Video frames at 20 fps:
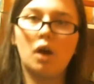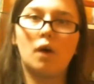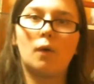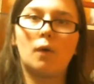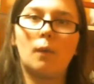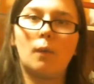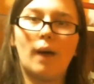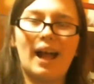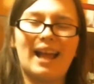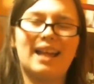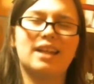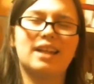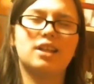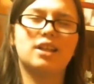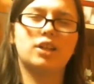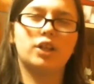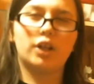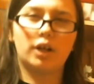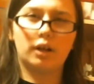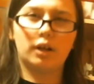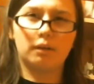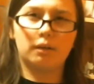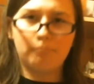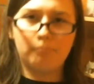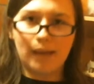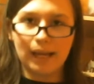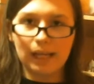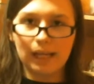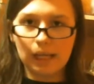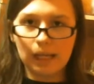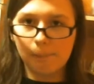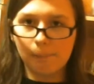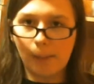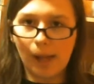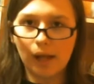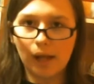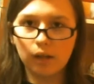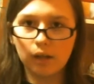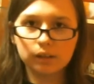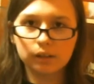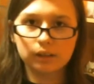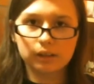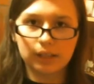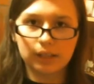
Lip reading: When you're making belts